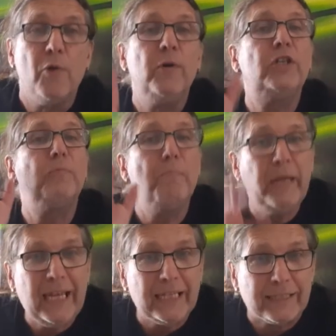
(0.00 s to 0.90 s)
which
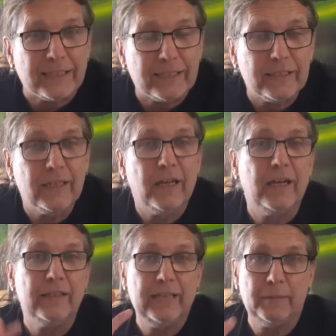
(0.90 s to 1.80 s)
means
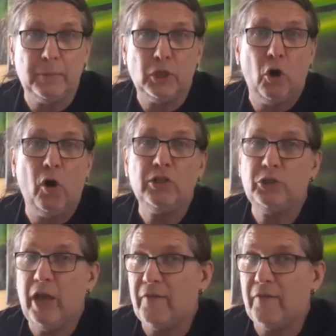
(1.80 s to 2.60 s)
that because you